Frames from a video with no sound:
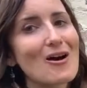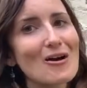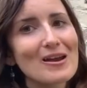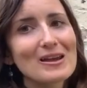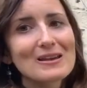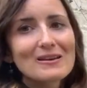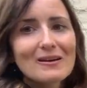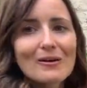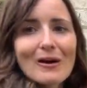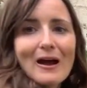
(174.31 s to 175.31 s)
I
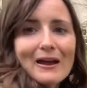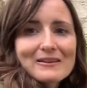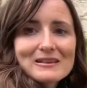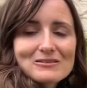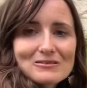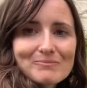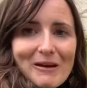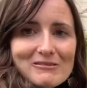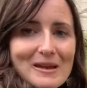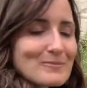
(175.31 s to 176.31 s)
had these
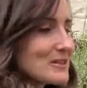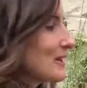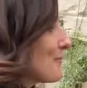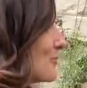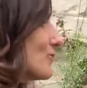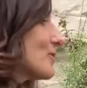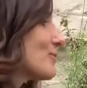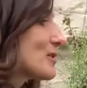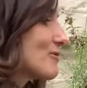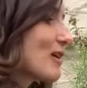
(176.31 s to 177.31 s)
barrels empty. I moved
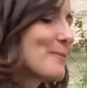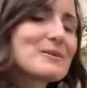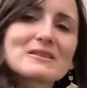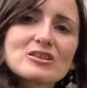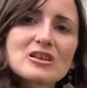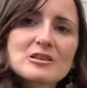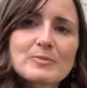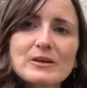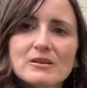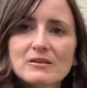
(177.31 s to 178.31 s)
them to the right positions
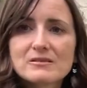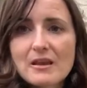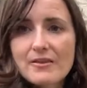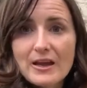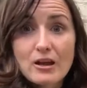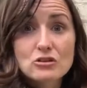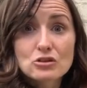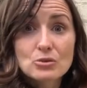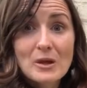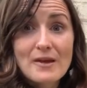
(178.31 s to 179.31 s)
because they are
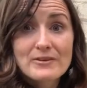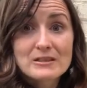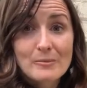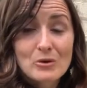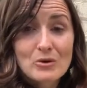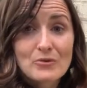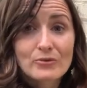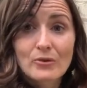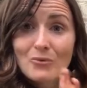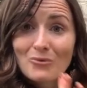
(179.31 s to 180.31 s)
too heavy to
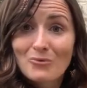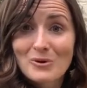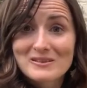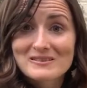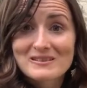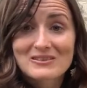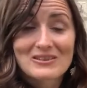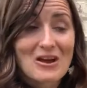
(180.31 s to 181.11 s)
move once